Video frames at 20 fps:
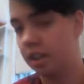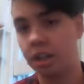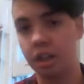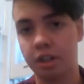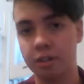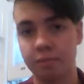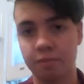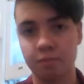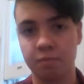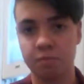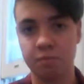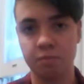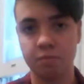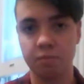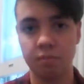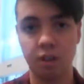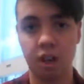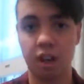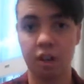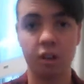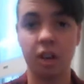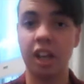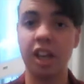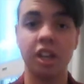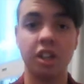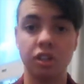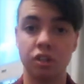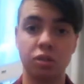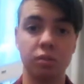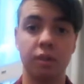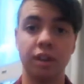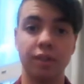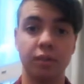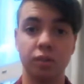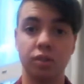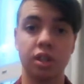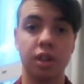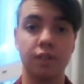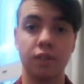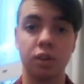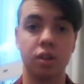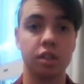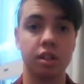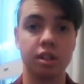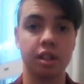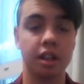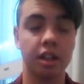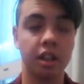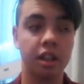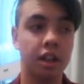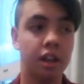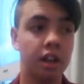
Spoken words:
I could eat just 24/7 honestly.